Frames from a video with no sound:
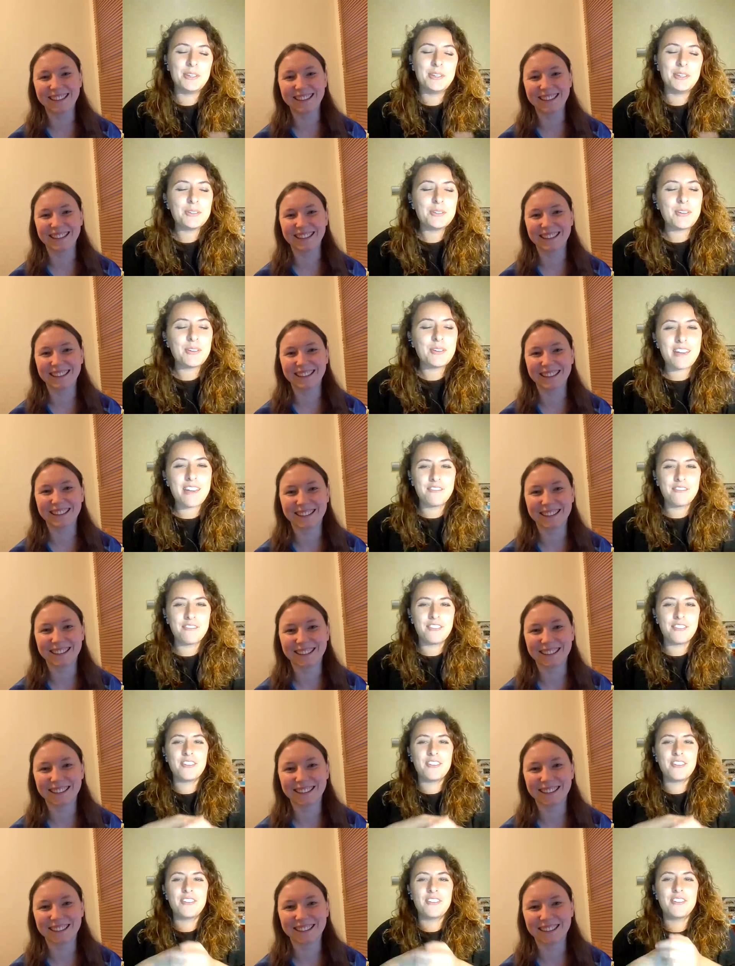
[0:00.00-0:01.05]
Speaker 1: do you have
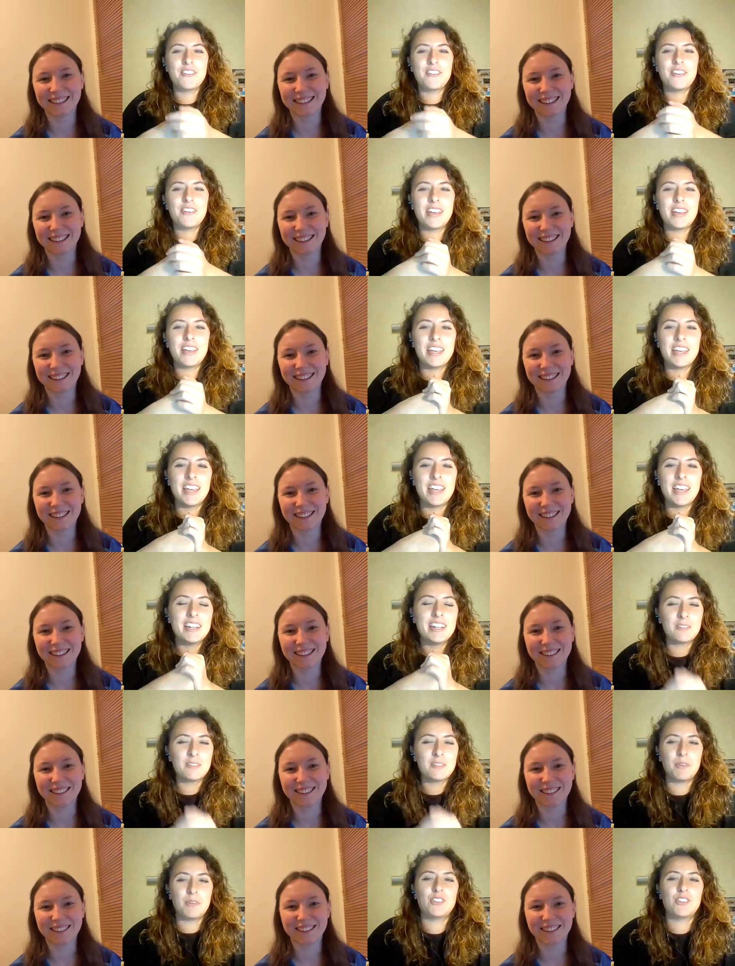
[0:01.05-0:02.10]
uh, any
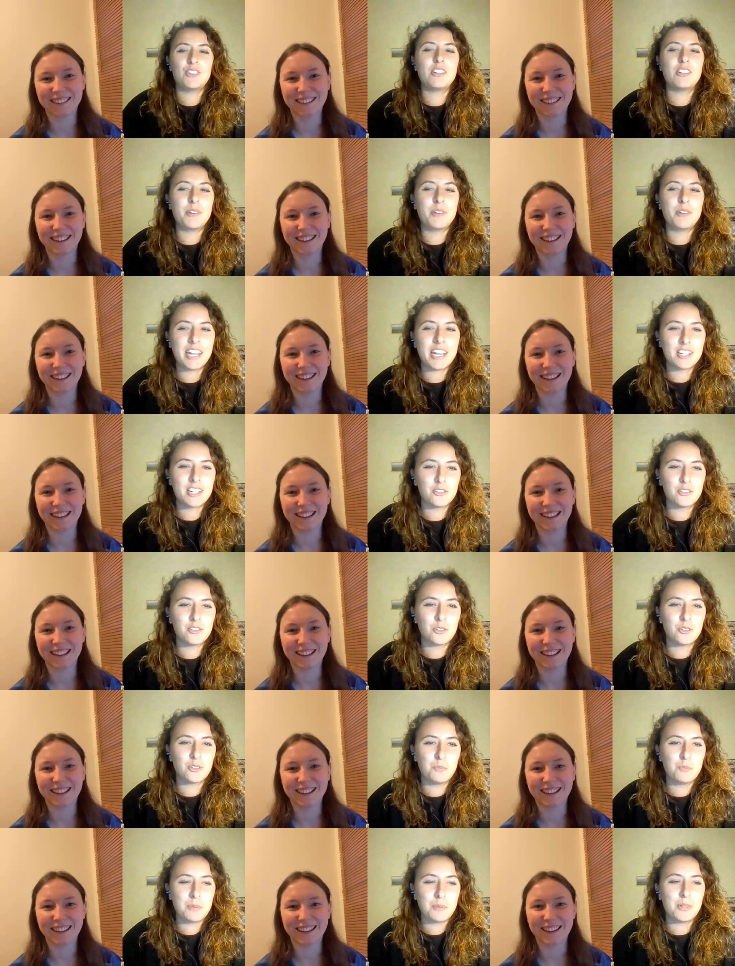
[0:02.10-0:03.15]
special regard
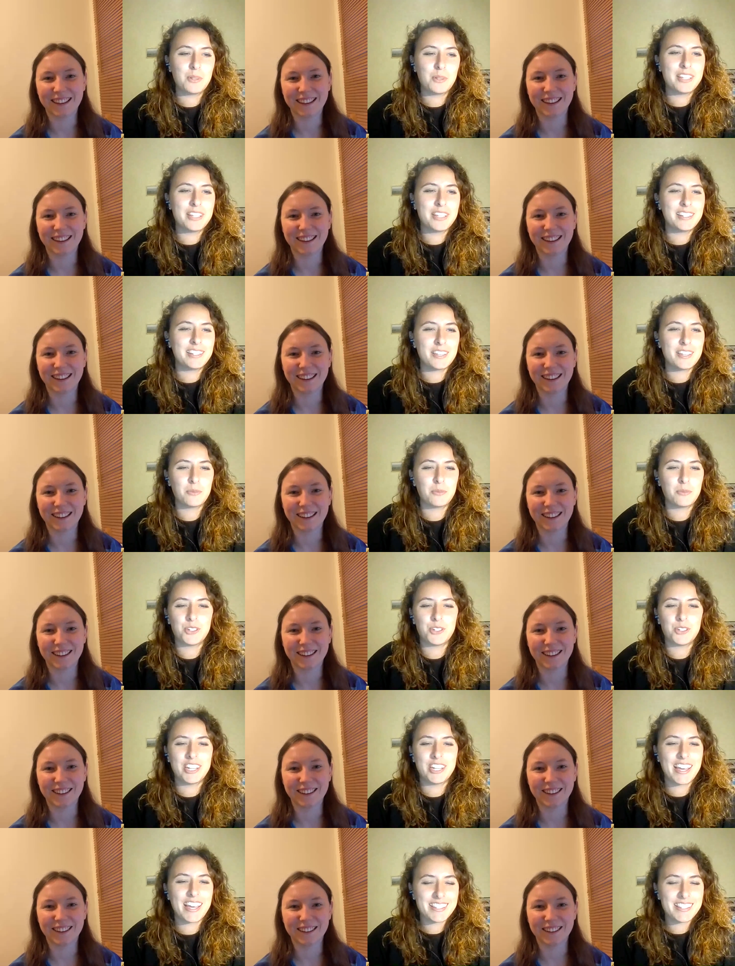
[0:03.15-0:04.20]
to people that is
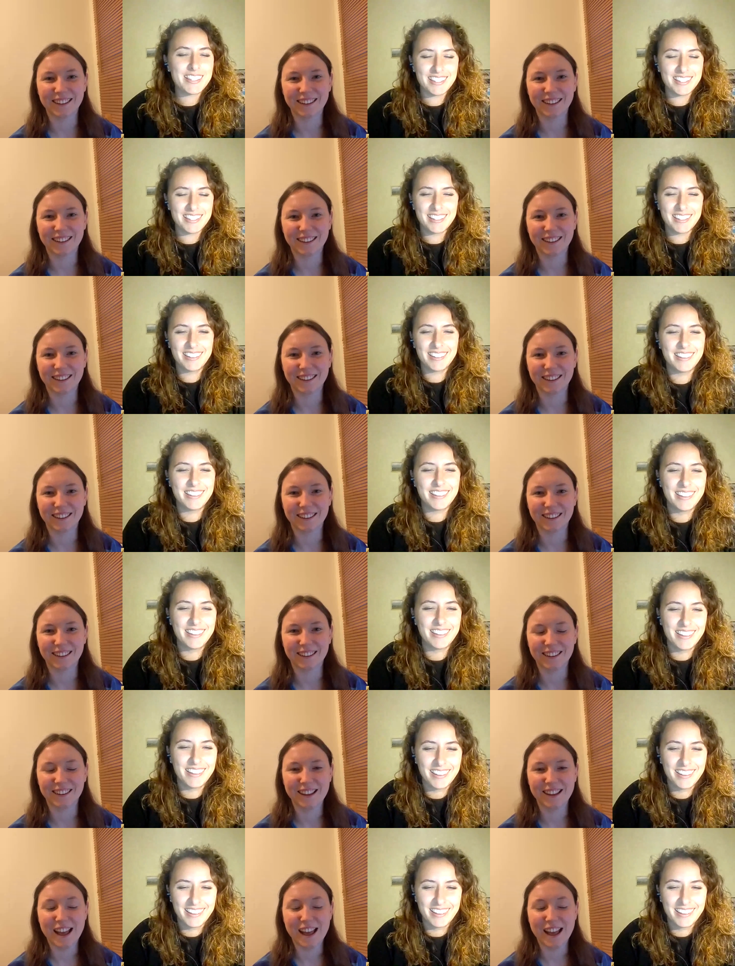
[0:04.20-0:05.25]
watching us?
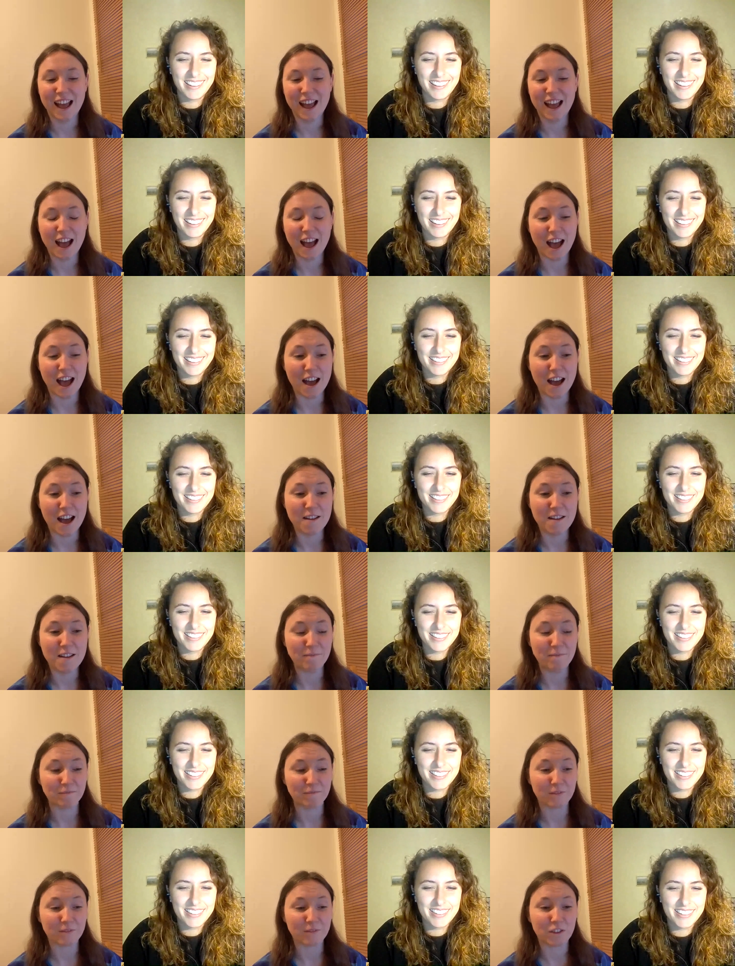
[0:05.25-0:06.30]
Speaker 2: Um,
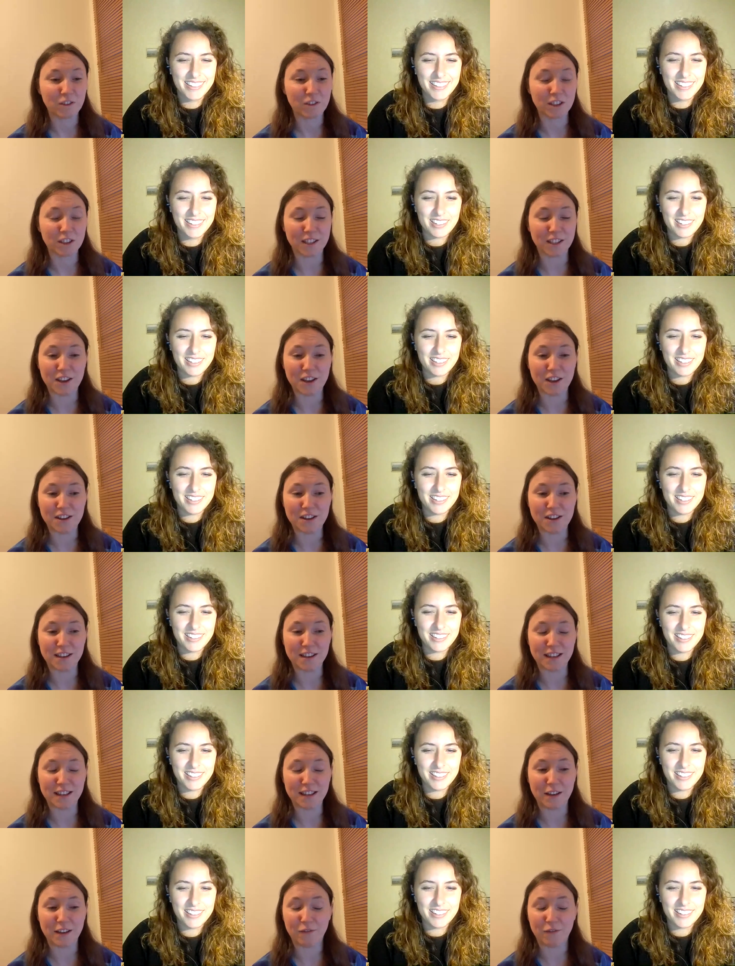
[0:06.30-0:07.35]
just that
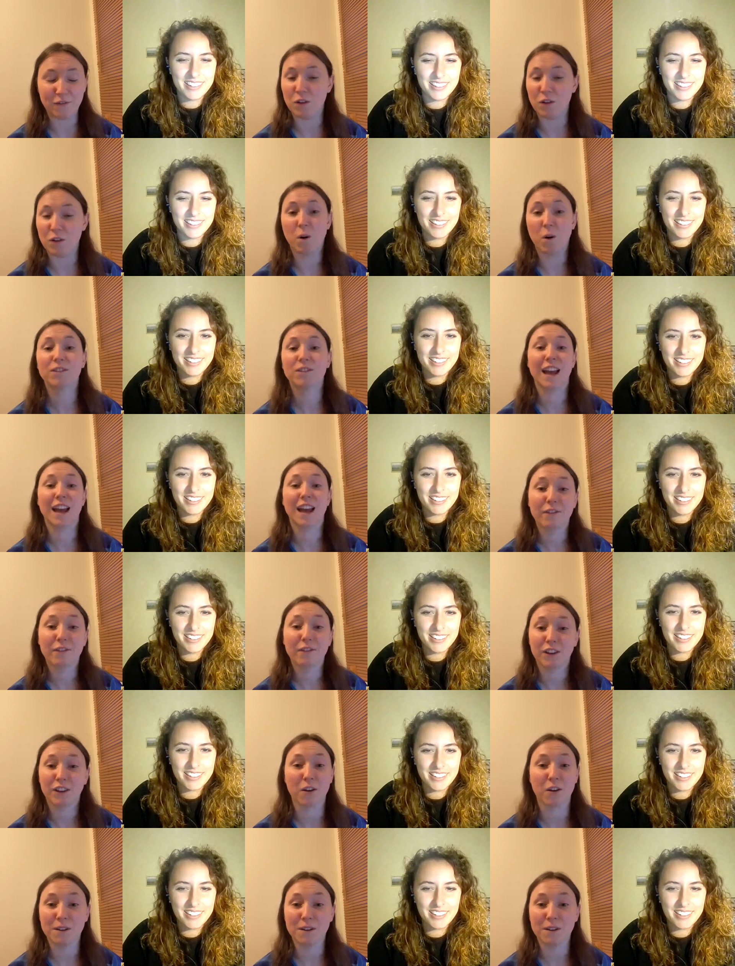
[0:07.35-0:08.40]
if you want to have a
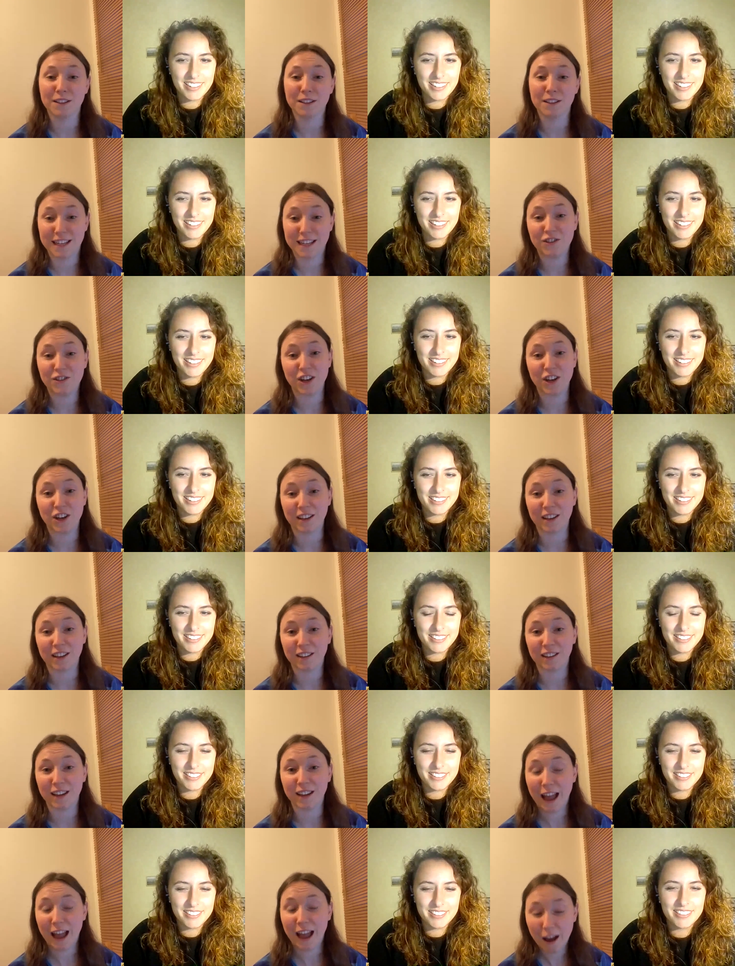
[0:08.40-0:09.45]
go at snitching,
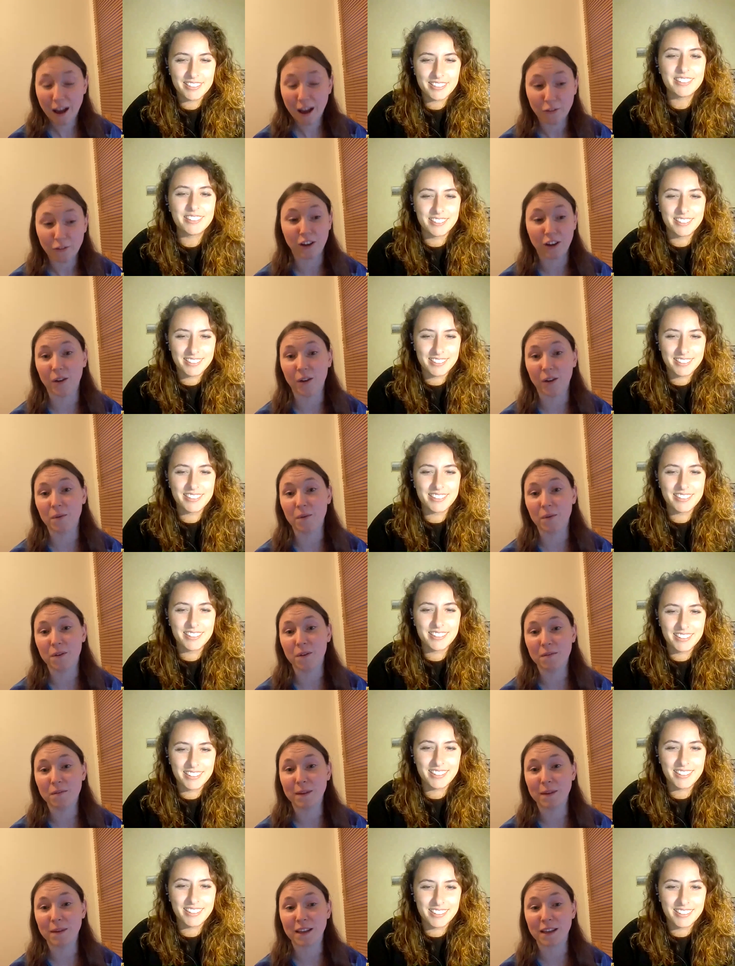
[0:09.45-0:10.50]
have a go
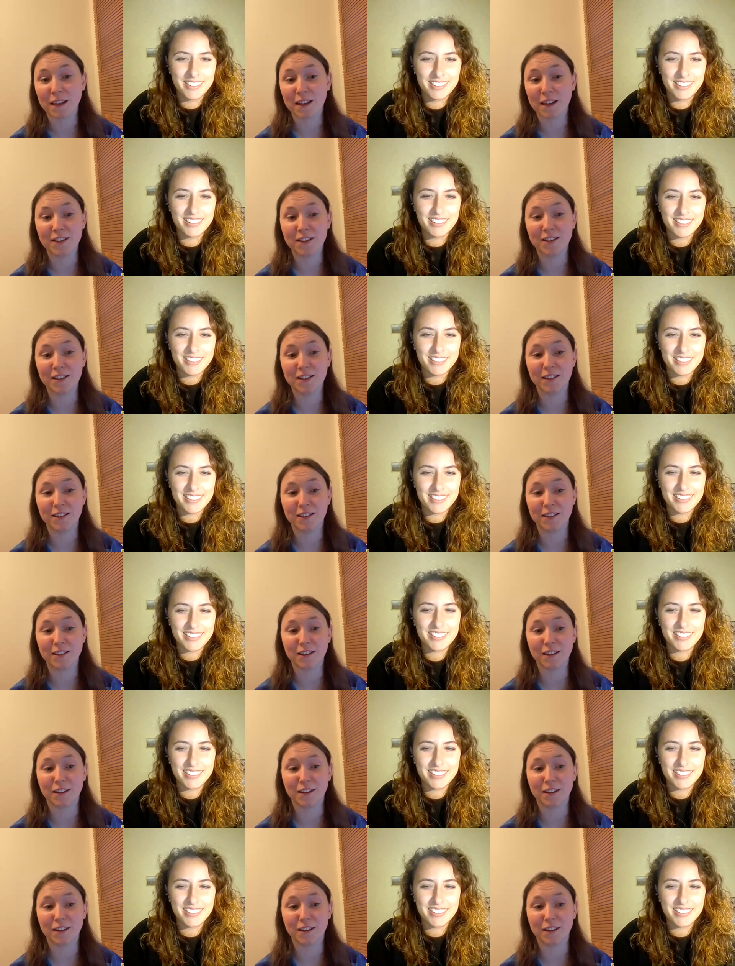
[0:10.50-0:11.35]
because